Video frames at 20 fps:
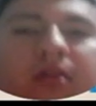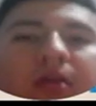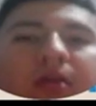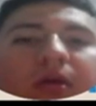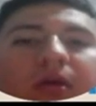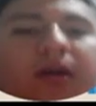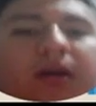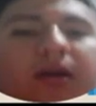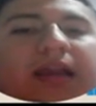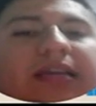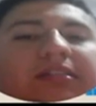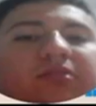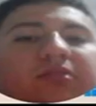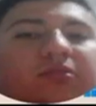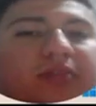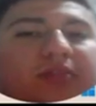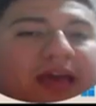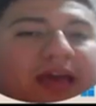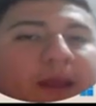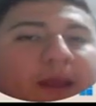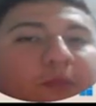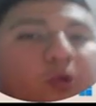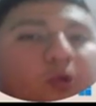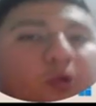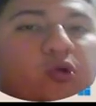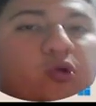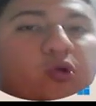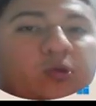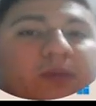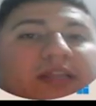Okay, so that I'm going
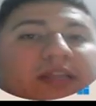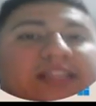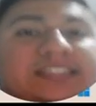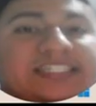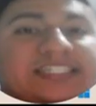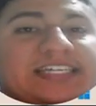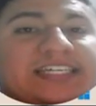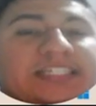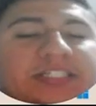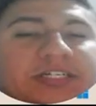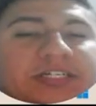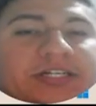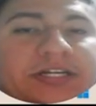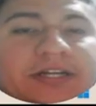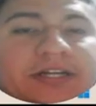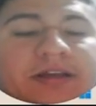to be the teacher.